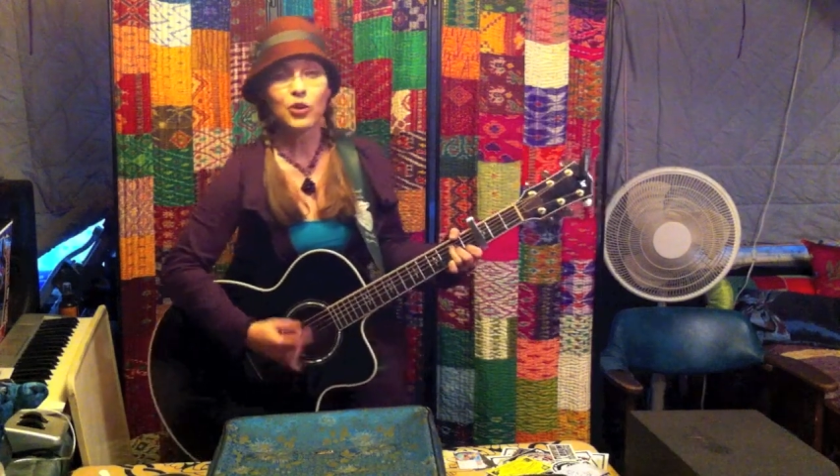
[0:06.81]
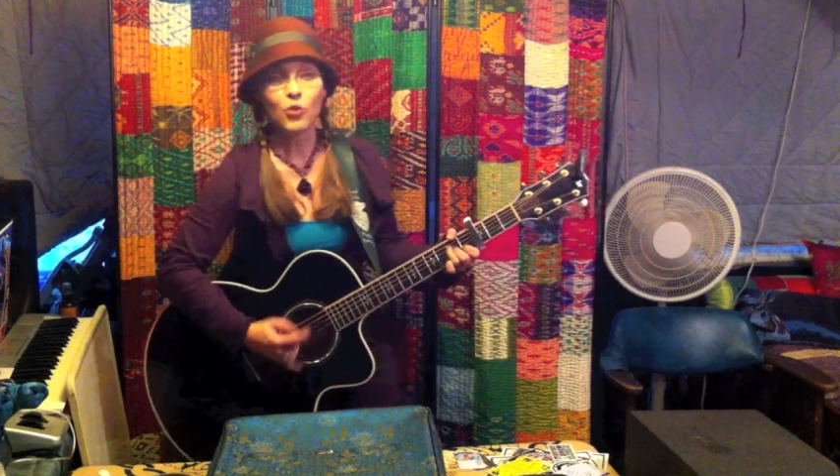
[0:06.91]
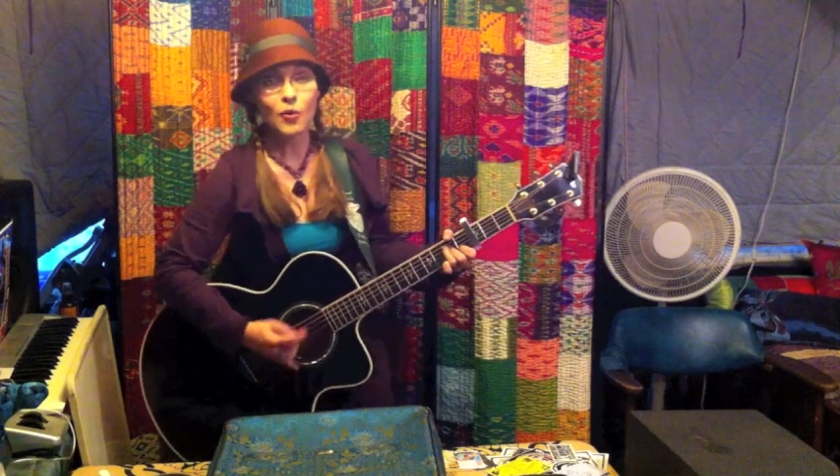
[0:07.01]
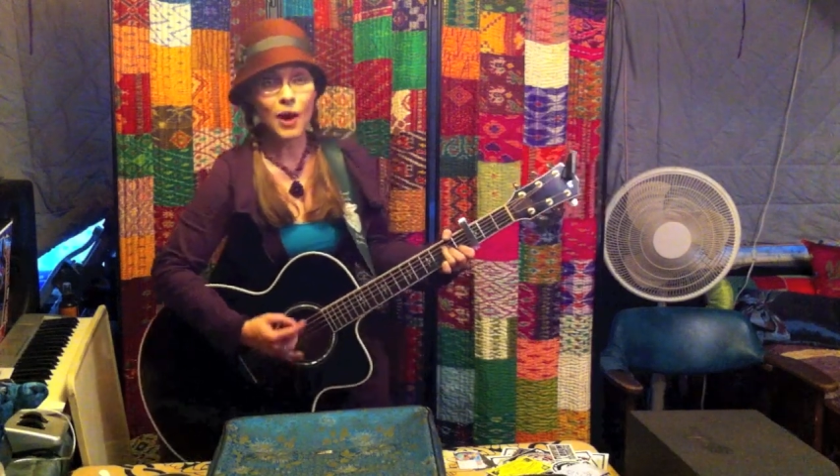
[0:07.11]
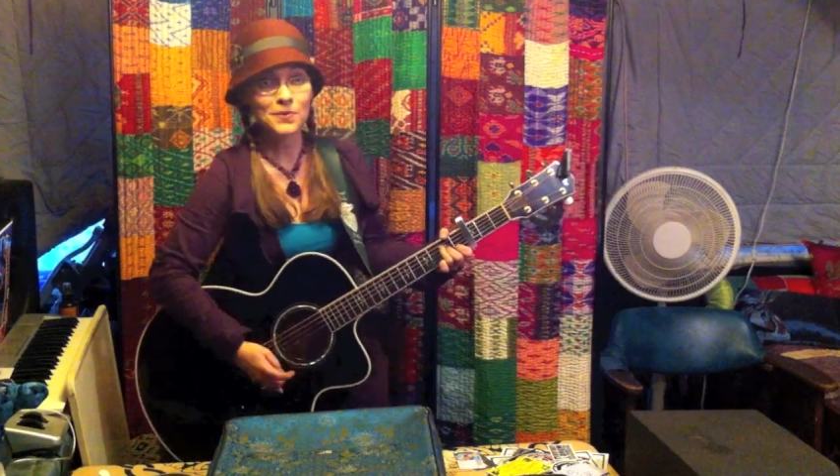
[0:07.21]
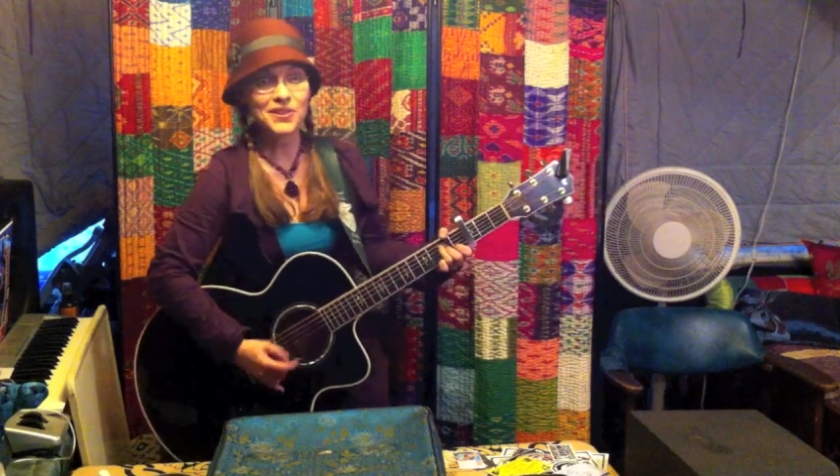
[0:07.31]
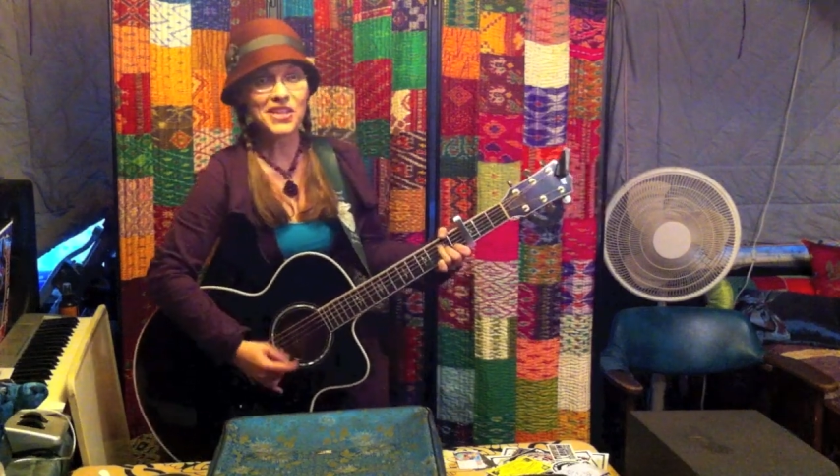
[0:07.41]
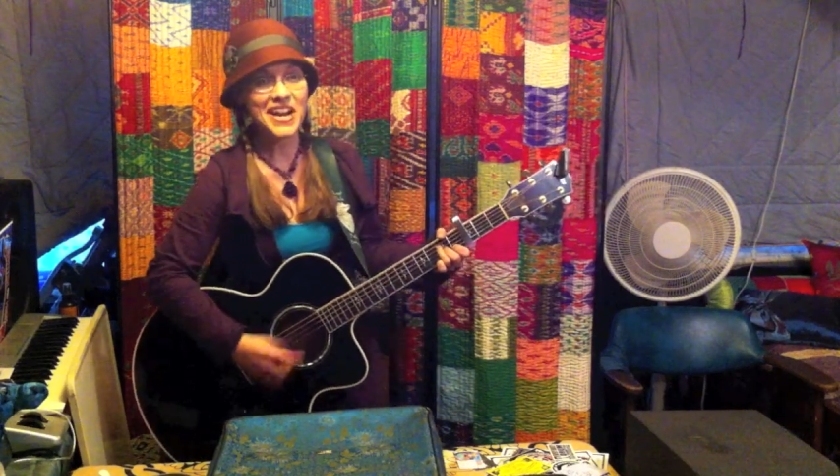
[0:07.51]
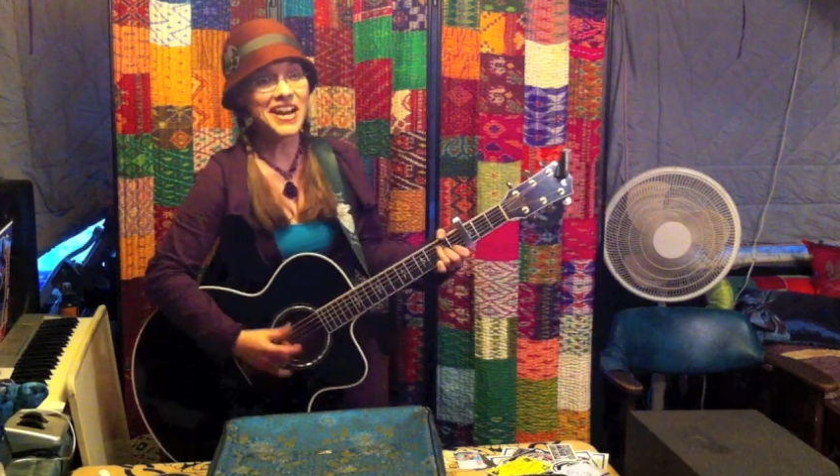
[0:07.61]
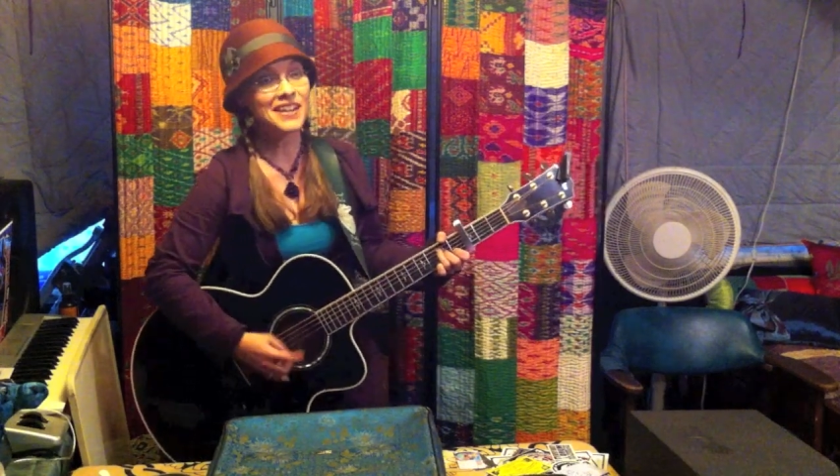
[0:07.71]
Grew up
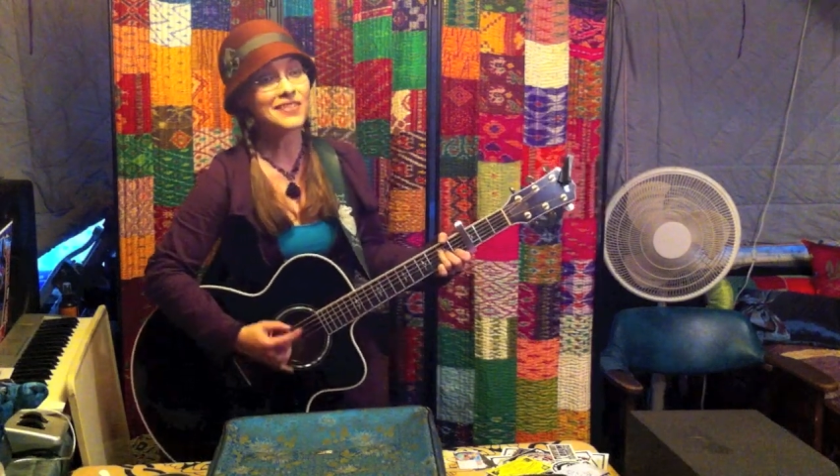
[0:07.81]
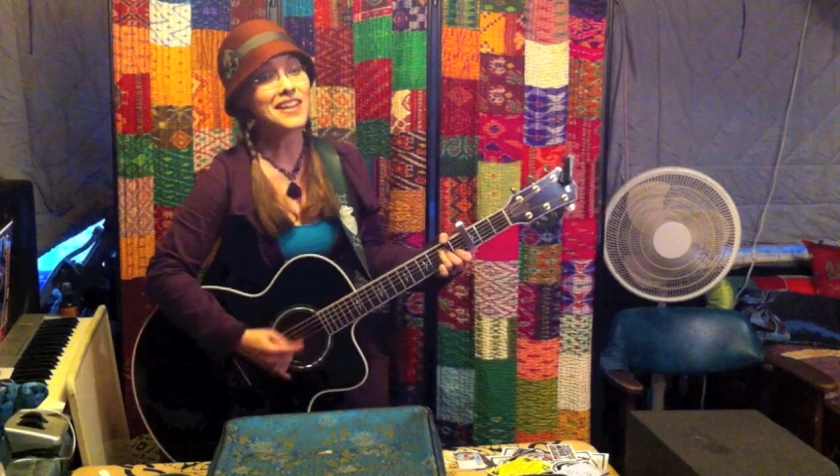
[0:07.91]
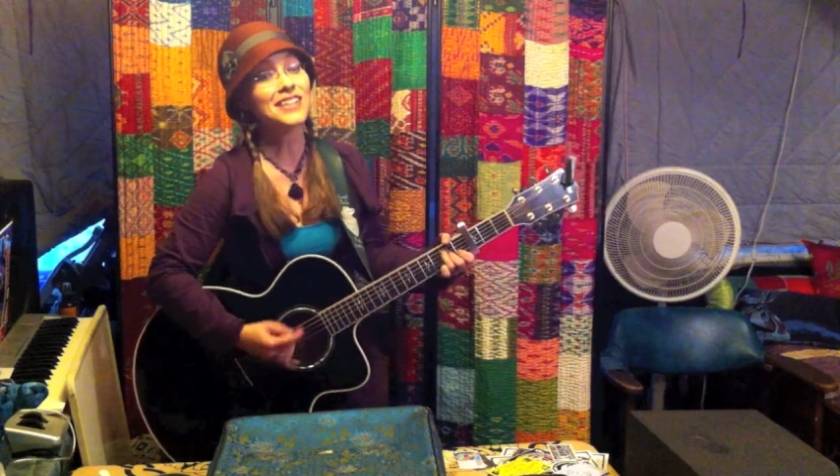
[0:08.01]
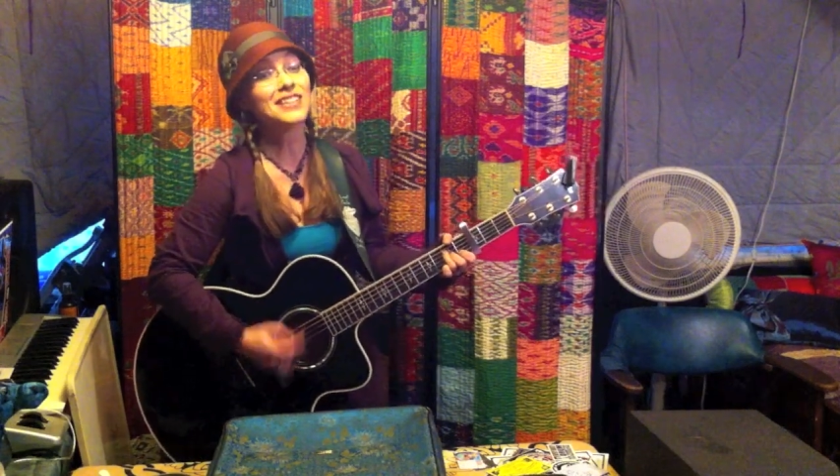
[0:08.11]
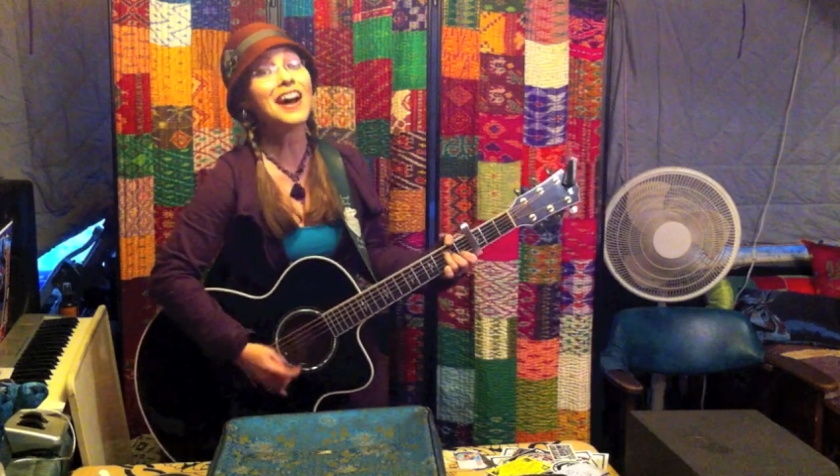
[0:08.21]
seeing things